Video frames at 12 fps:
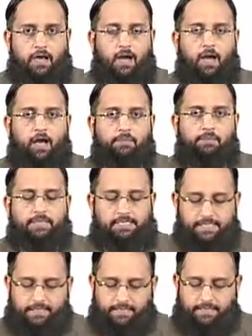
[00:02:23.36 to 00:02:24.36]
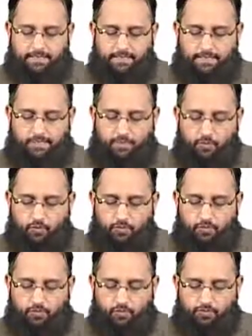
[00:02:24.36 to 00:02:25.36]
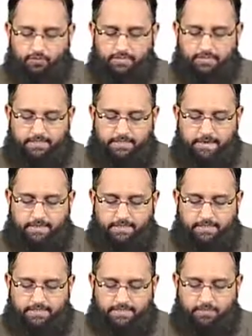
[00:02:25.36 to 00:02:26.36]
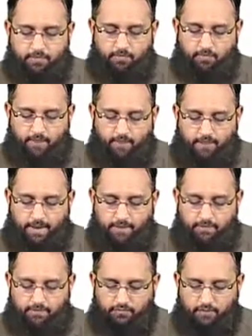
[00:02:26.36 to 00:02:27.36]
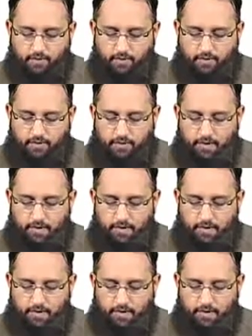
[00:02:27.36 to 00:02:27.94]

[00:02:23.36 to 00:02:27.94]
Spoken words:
are basically those softwares that consist of programs for